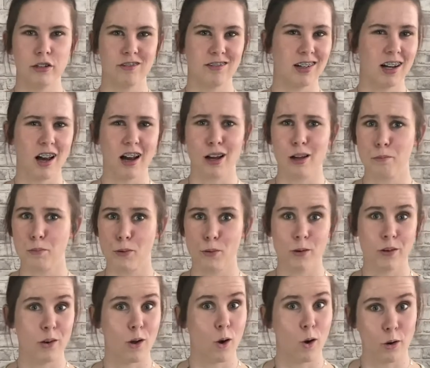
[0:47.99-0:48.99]
reliable,
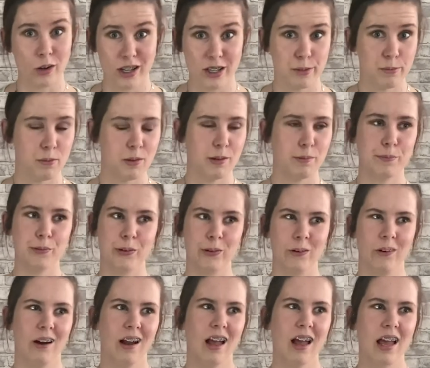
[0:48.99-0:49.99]
and honest people.